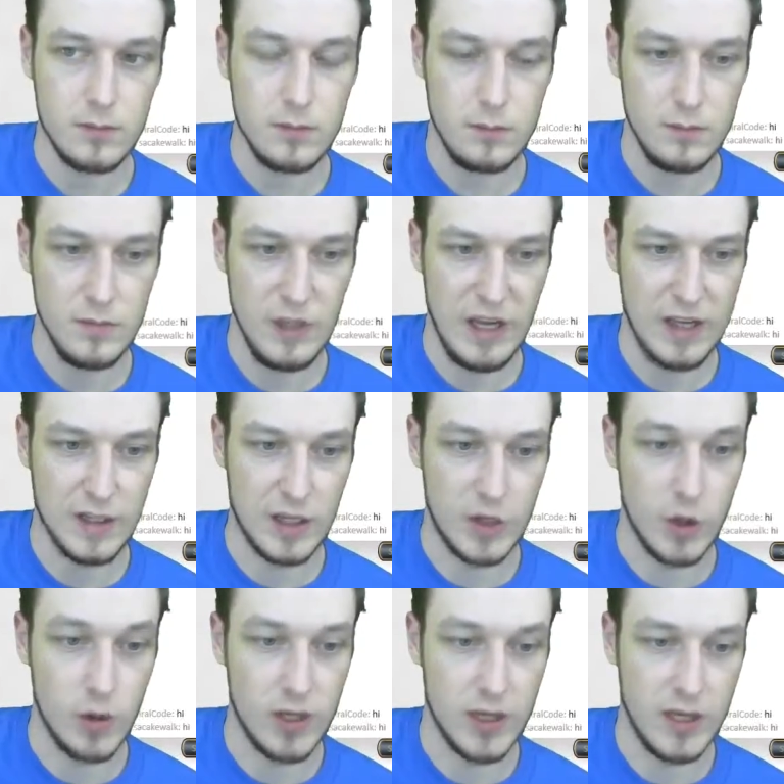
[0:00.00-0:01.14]
I could like go
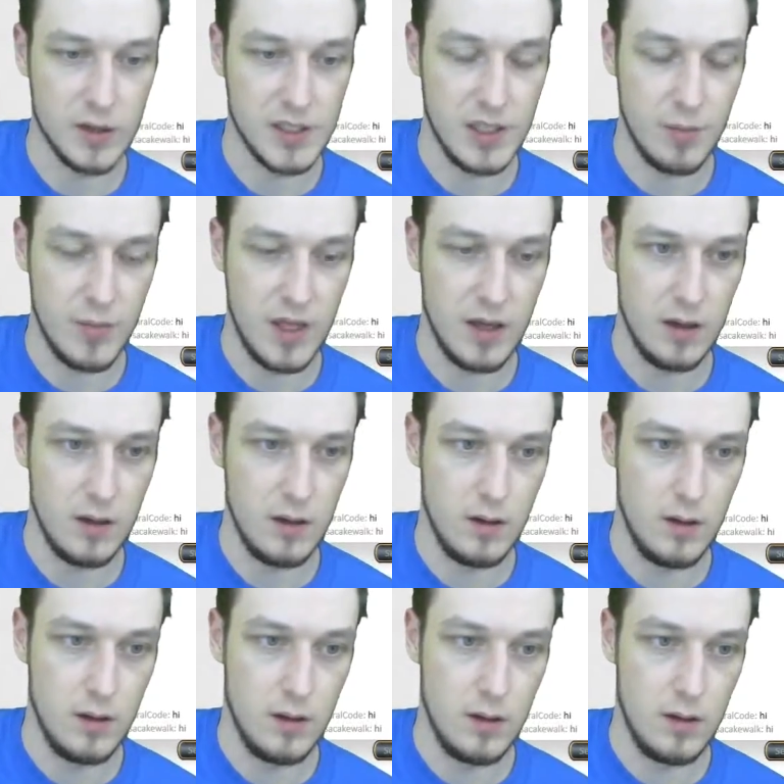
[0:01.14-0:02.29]
to kill something,
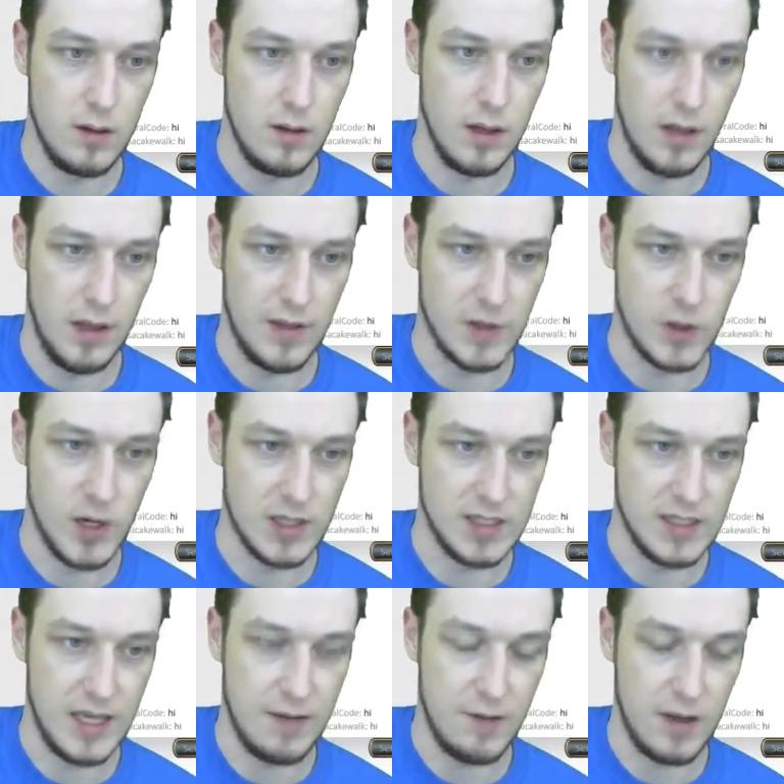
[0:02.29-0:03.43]
and they try and
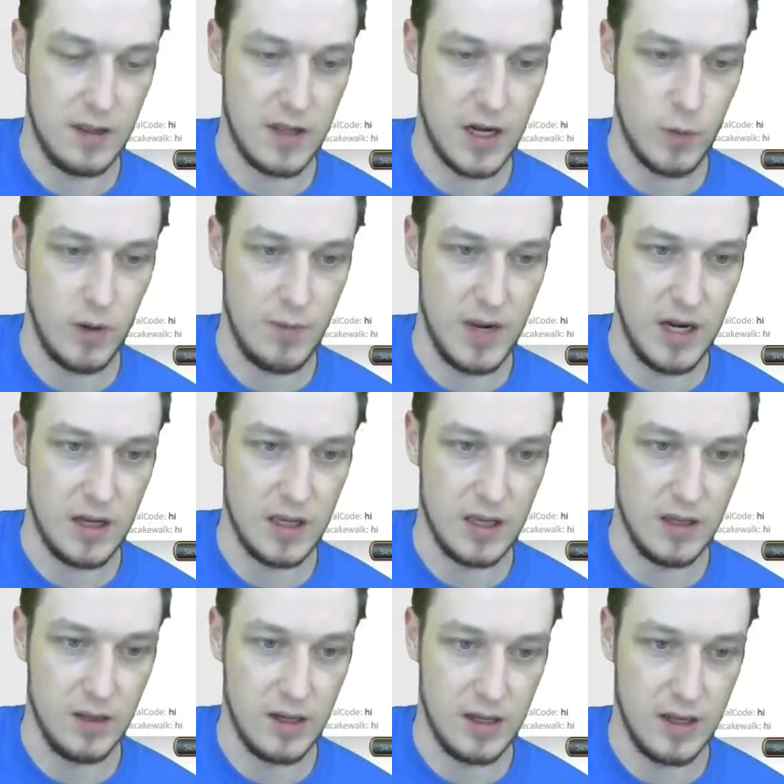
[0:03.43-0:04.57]
save it, and then I remand and kill
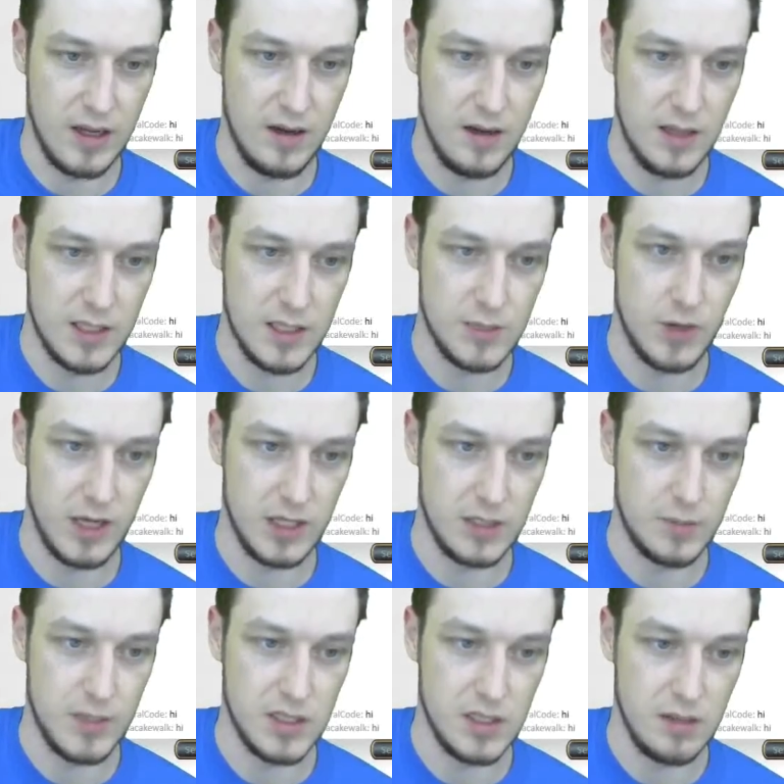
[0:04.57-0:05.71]
it again. That's pretty
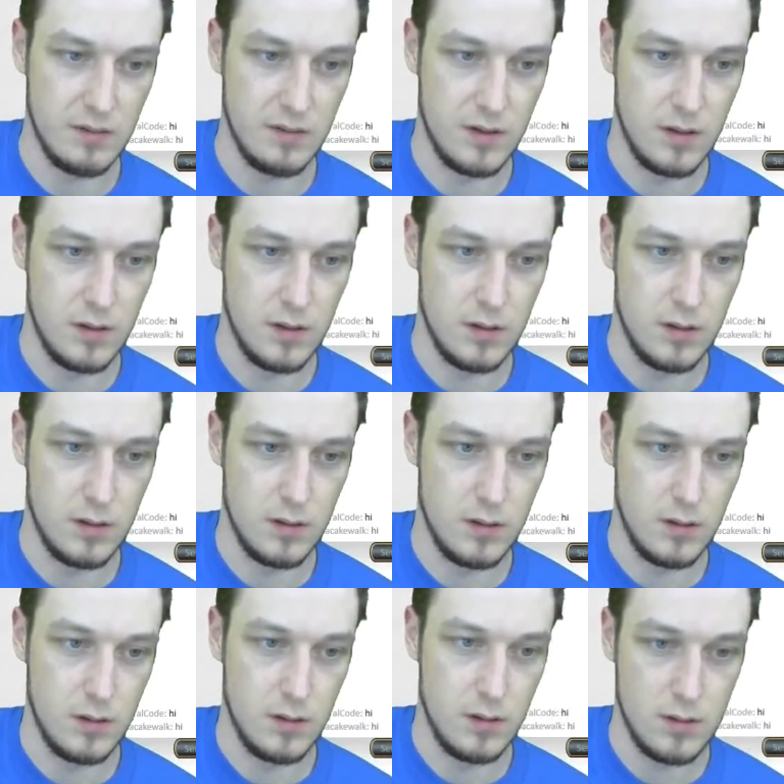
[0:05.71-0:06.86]
expensive.
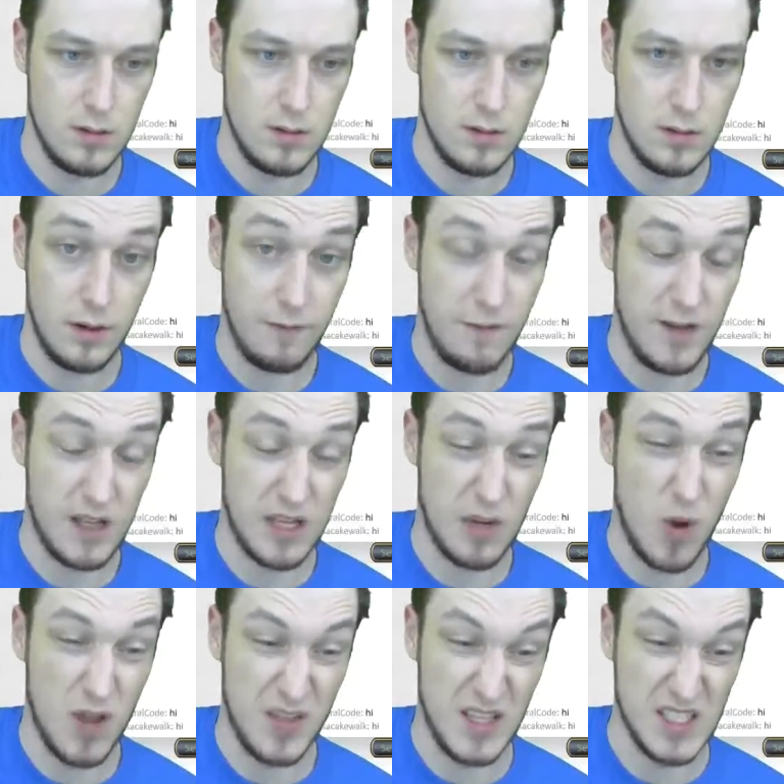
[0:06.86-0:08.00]
I feel like I
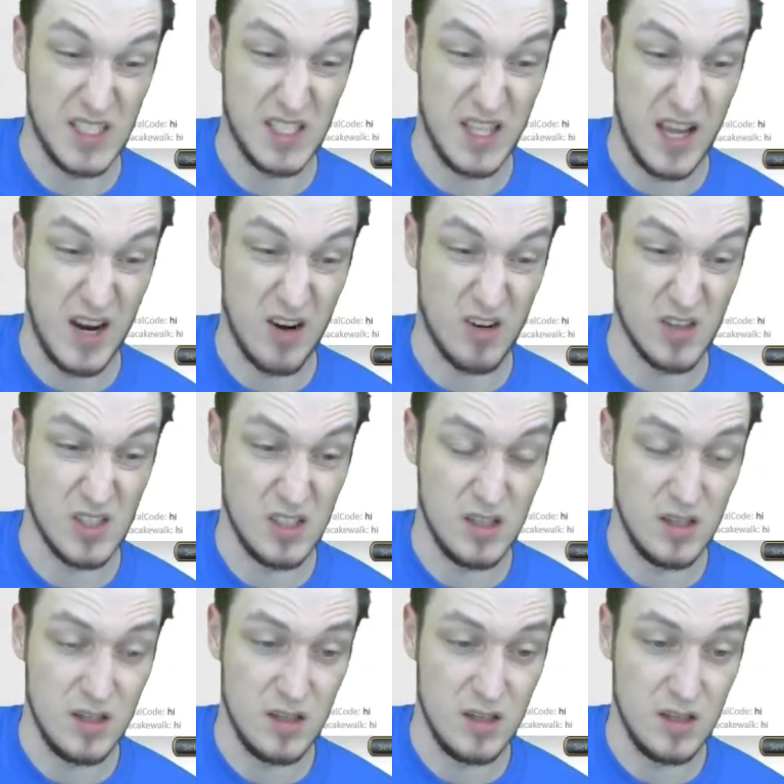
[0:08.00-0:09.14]
want these snares,
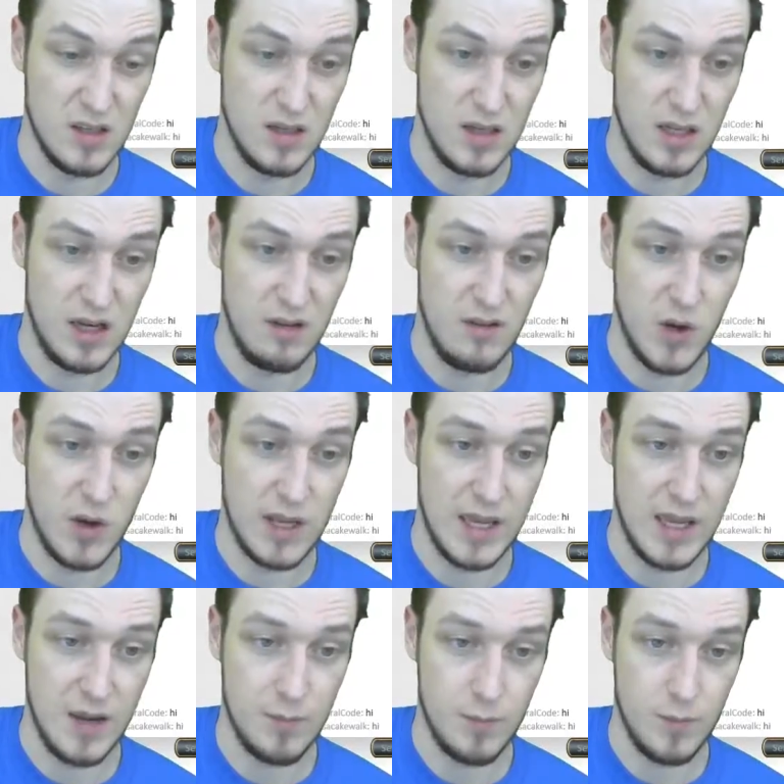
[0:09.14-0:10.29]
even though I
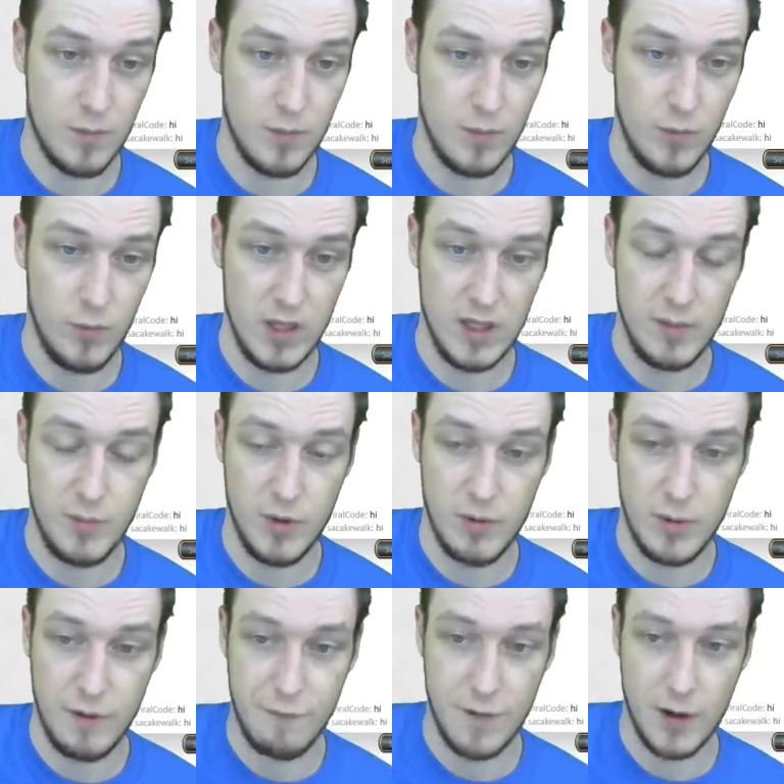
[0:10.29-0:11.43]
can't really put my
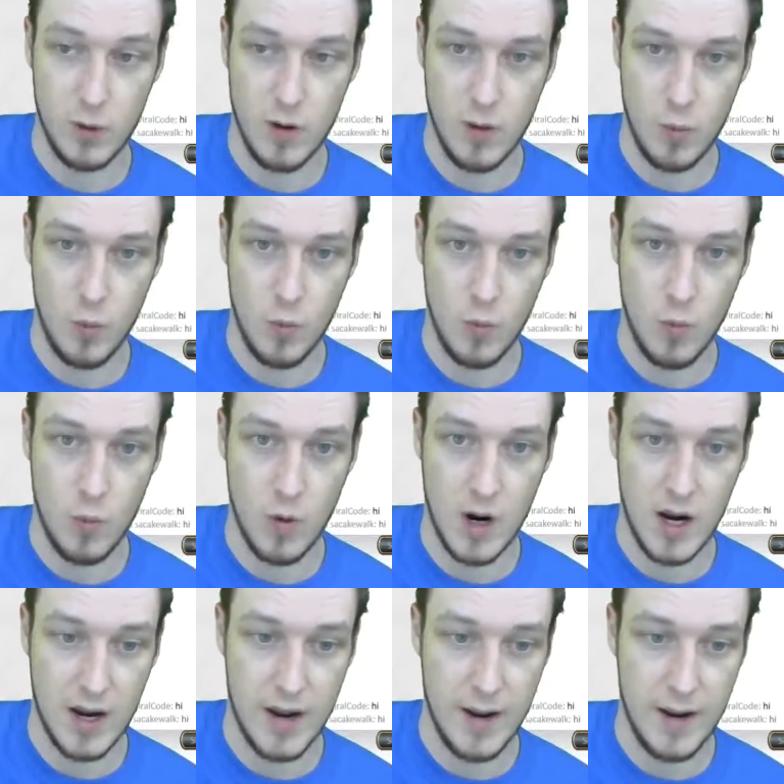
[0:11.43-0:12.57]
finger on why.